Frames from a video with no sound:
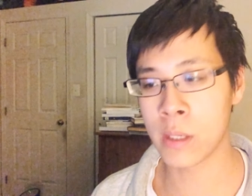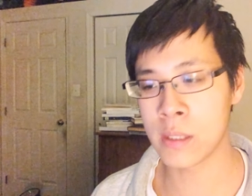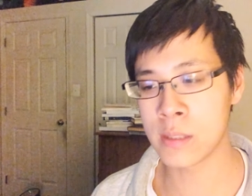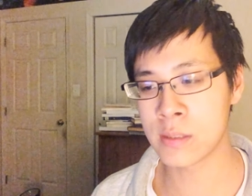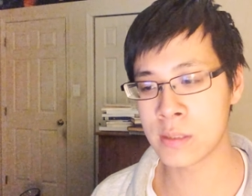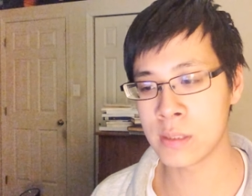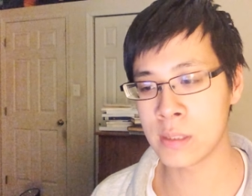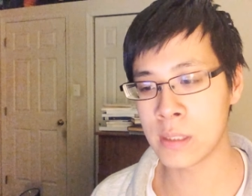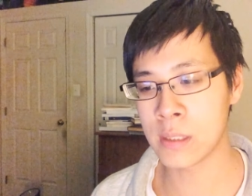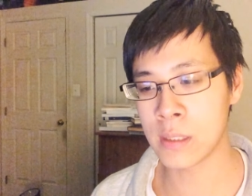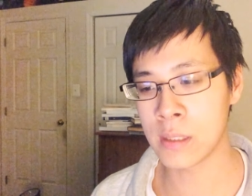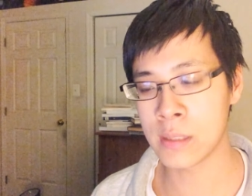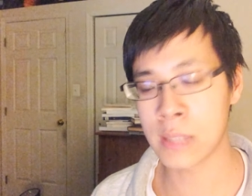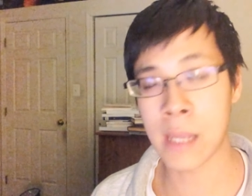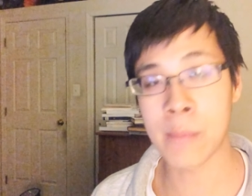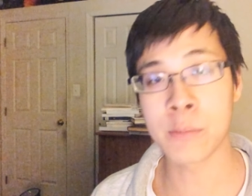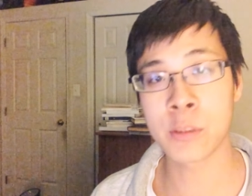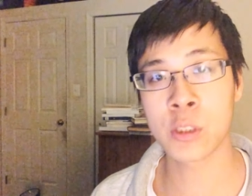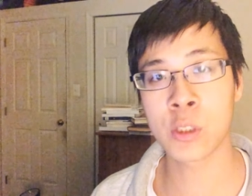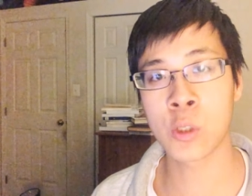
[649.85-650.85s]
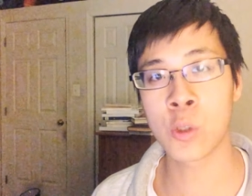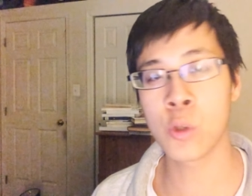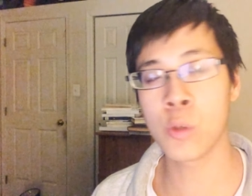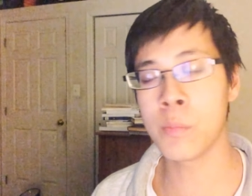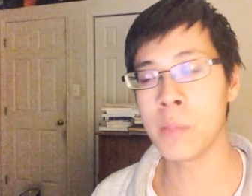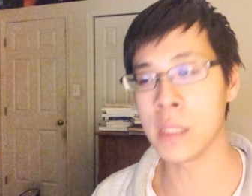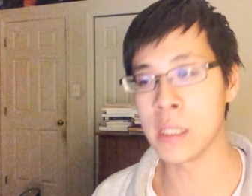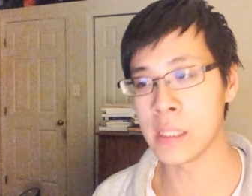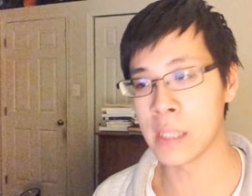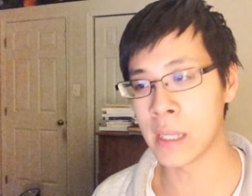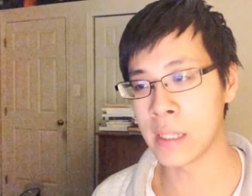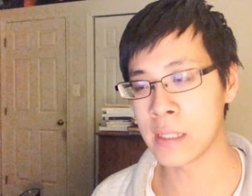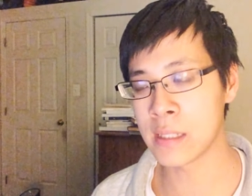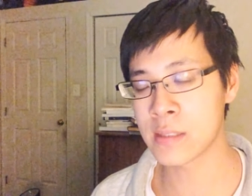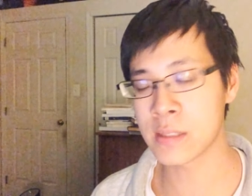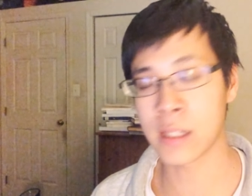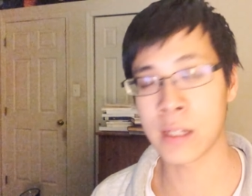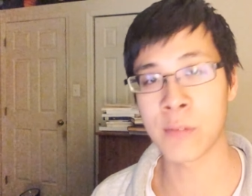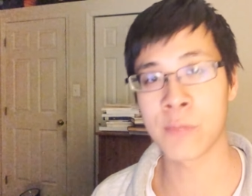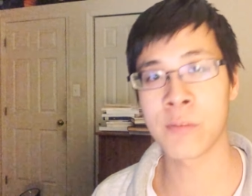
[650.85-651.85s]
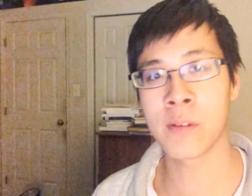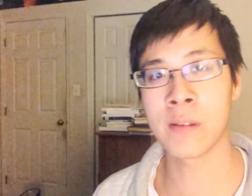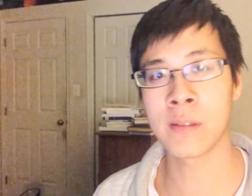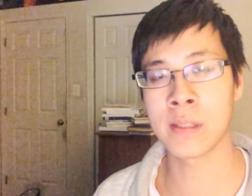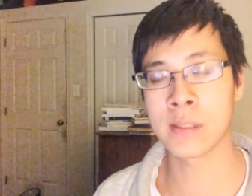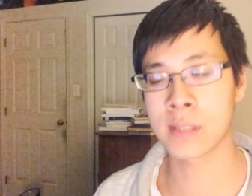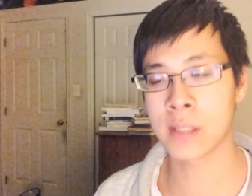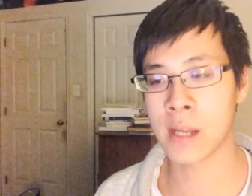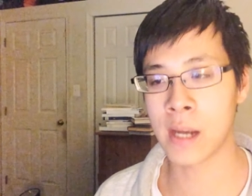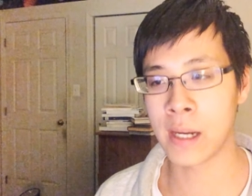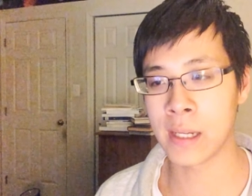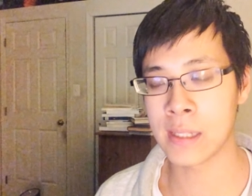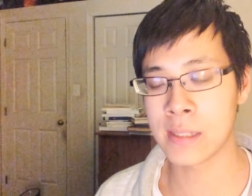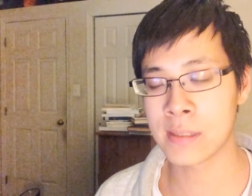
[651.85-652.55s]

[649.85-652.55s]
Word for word: his n- name's Scooby, and he's like a fitness guy.